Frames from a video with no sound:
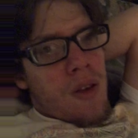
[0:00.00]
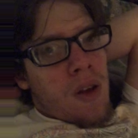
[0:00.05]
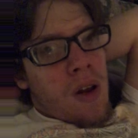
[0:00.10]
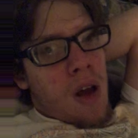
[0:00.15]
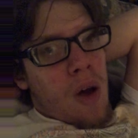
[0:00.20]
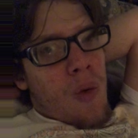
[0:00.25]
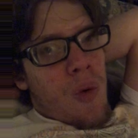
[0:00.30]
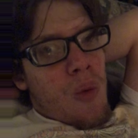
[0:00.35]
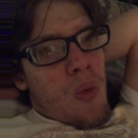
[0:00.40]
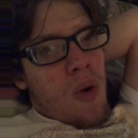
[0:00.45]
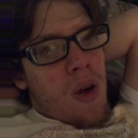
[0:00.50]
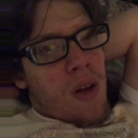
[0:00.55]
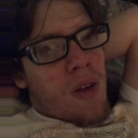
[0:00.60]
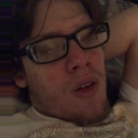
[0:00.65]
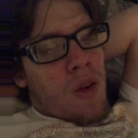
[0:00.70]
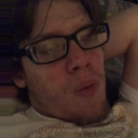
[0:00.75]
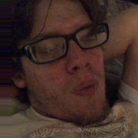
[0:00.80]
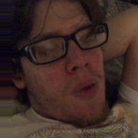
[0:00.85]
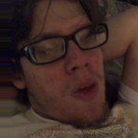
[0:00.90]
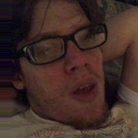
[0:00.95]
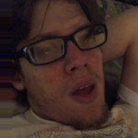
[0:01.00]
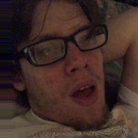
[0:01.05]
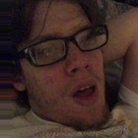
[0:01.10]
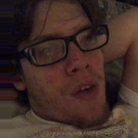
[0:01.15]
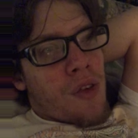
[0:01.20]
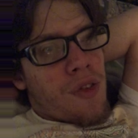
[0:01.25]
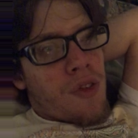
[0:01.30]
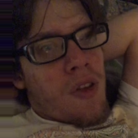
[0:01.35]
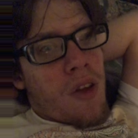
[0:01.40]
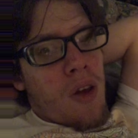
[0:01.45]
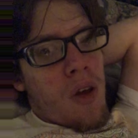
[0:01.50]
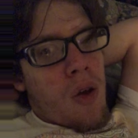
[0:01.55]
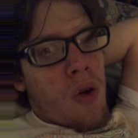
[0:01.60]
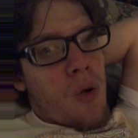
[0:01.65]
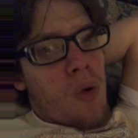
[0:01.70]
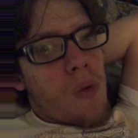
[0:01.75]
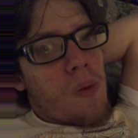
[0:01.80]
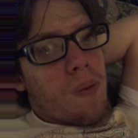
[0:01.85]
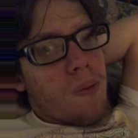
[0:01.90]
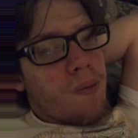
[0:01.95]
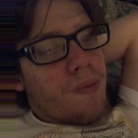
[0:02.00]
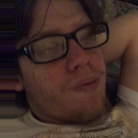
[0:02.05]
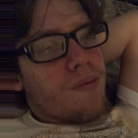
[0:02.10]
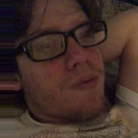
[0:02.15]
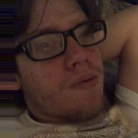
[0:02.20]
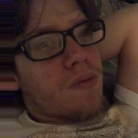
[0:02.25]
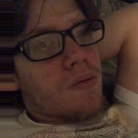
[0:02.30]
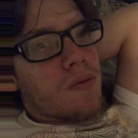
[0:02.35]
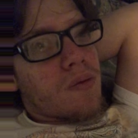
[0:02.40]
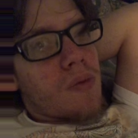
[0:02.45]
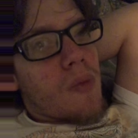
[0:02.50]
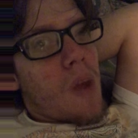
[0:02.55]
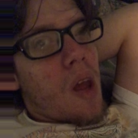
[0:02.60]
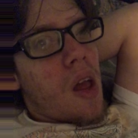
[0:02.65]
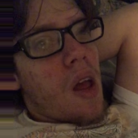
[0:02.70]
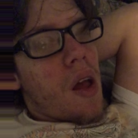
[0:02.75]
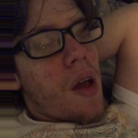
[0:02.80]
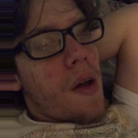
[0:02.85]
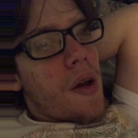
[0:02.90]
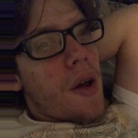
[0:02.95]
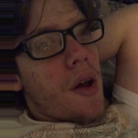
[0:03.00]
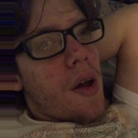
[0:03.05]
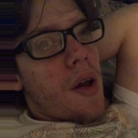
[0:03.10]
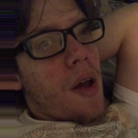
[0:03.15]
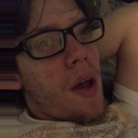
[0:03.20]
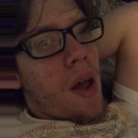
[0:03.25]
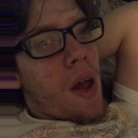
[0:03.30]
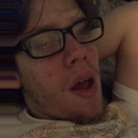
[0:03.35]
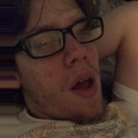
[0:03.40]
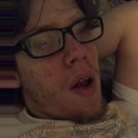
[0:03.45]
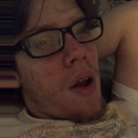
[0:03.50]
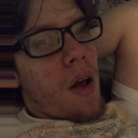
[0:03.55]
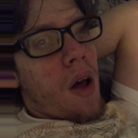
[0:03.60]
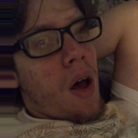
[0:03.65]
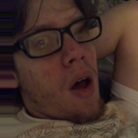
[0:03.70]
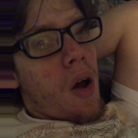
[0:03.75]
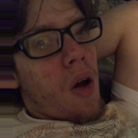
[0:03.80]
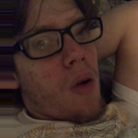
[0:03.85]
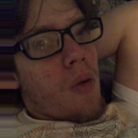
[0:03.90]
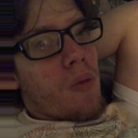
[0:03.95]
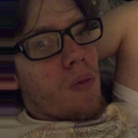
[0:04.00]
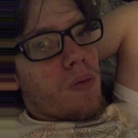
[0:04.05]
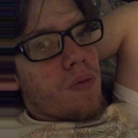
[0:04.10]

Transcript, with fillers: you know, we went to PS2. And, uh,